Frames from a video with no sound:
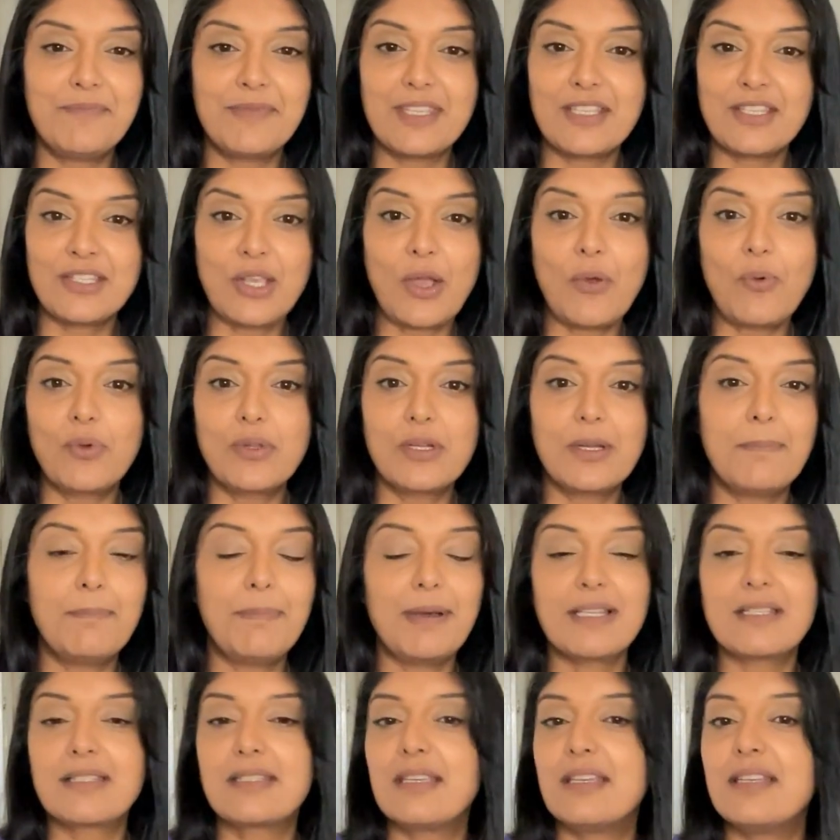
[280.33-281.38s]
sew on a
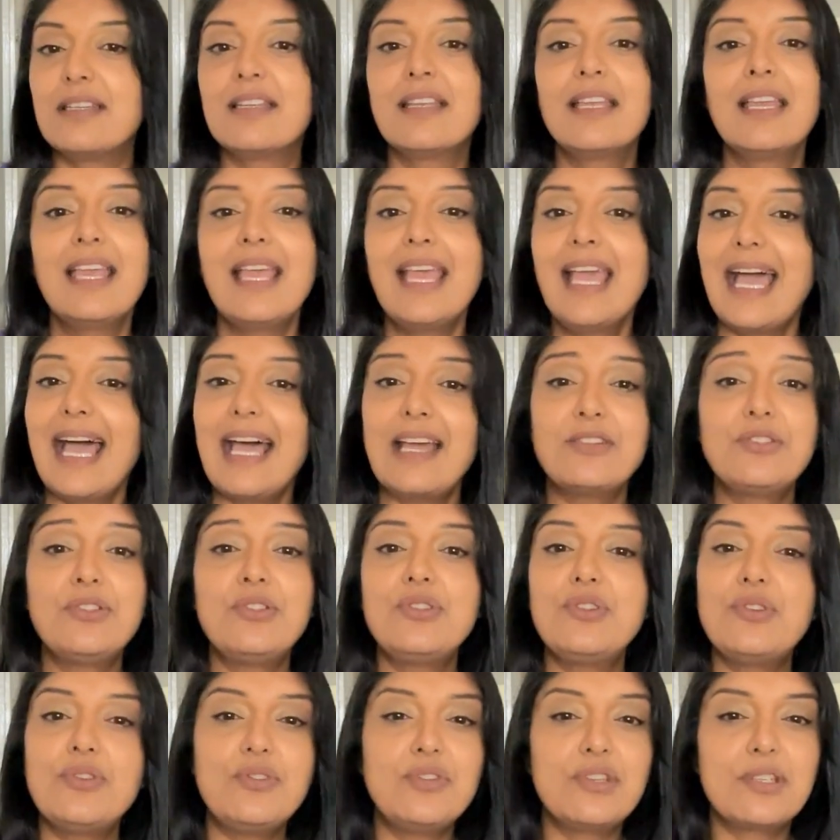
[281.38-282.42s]
button, how to
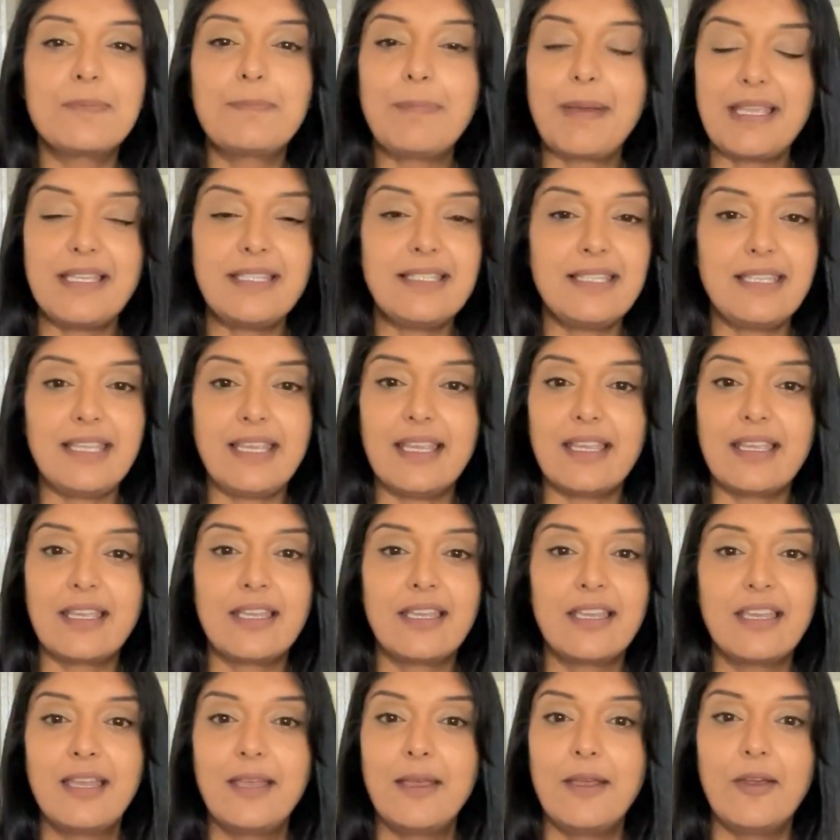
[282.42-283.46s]
do just basic
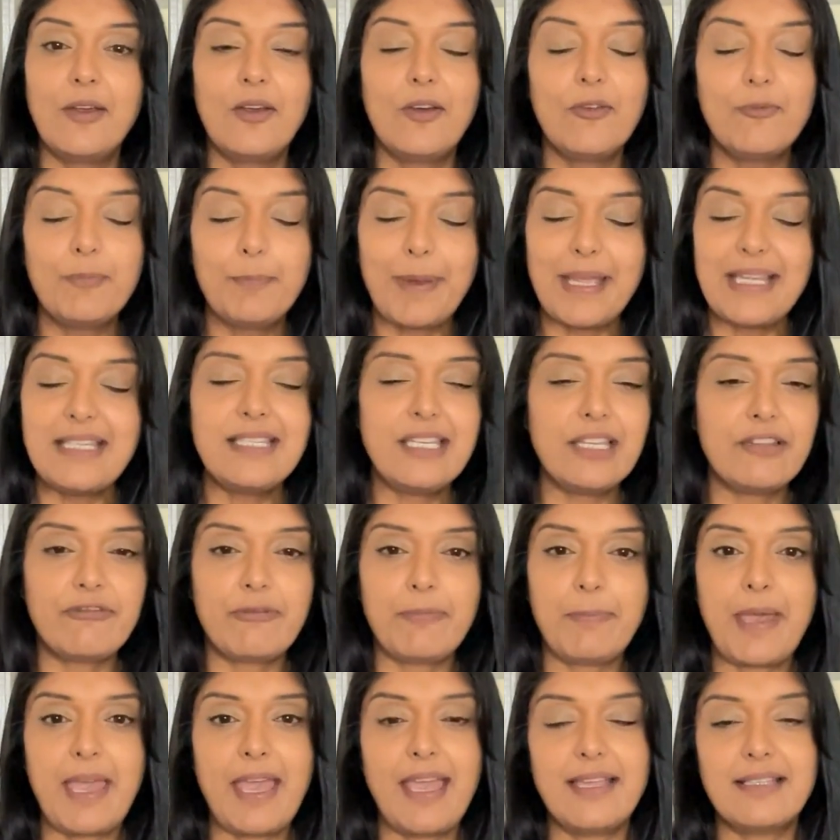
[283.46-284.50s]

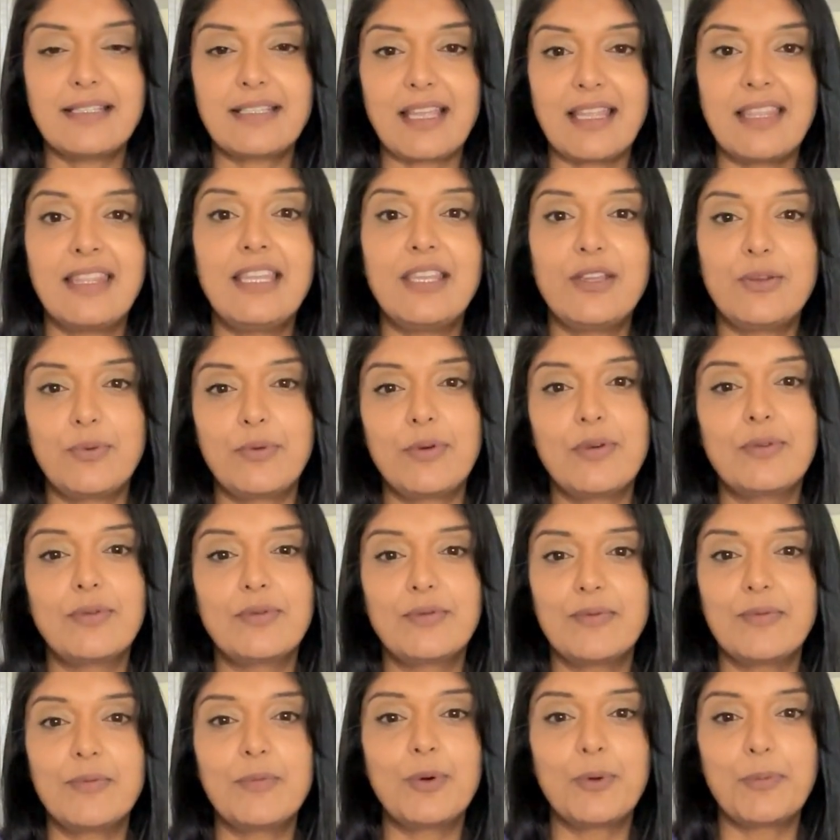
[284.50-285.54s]
repairs, I think
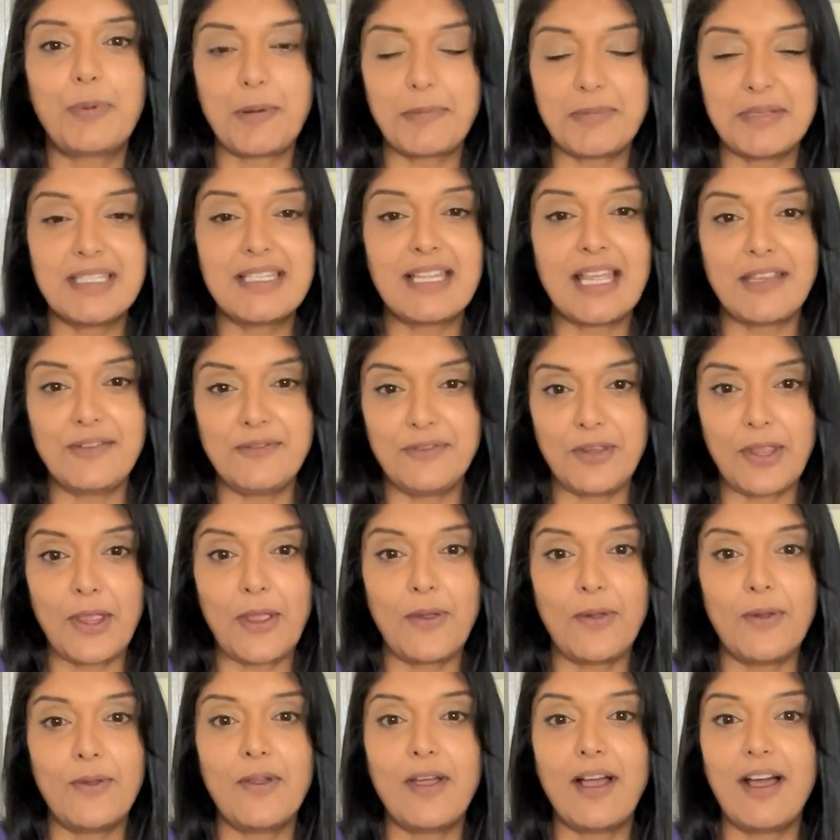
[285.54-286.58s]
will probably save
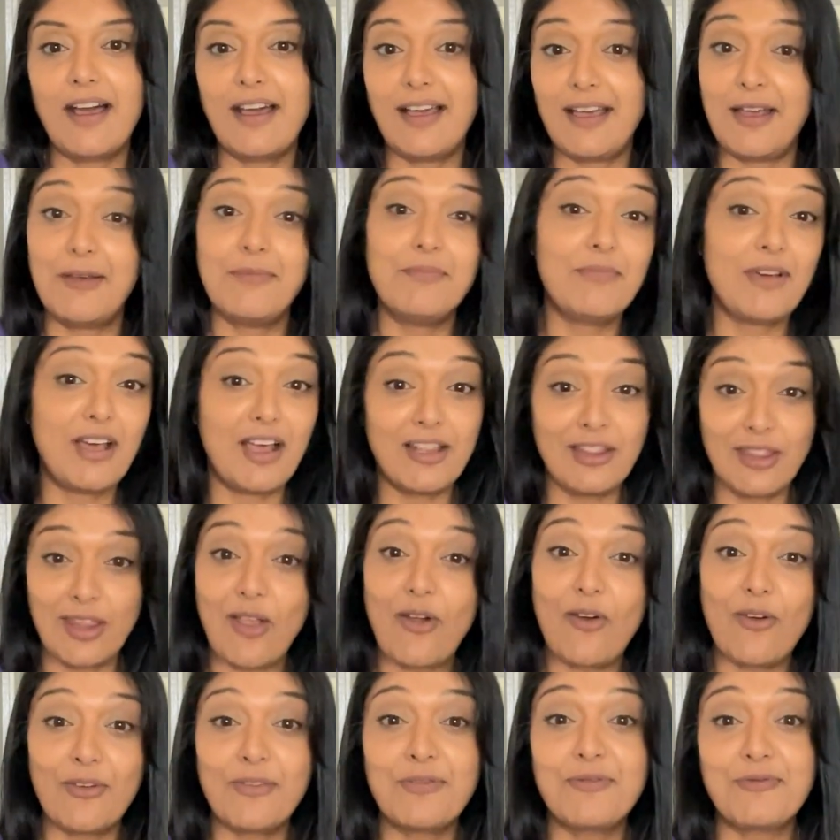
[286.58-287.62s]
you a
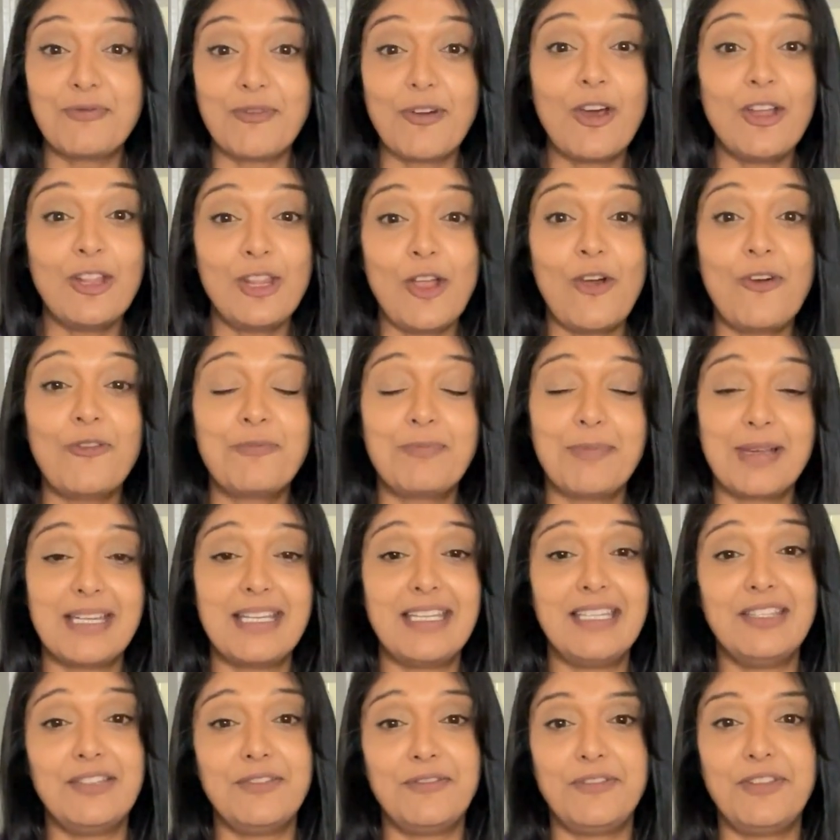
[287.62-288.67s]
lot of
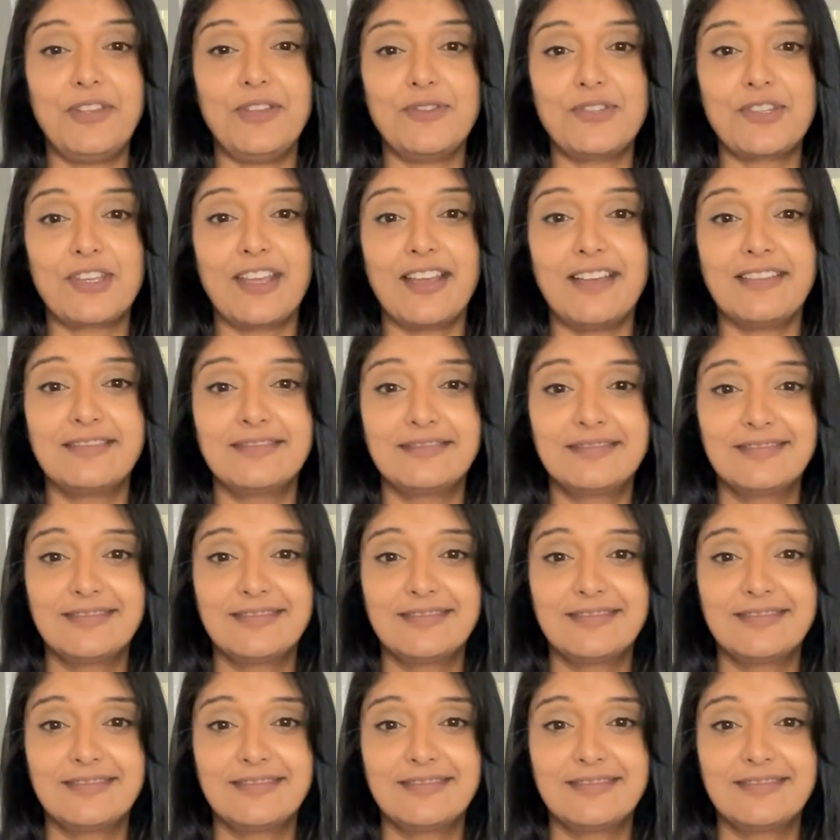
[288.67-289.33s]
money in the future.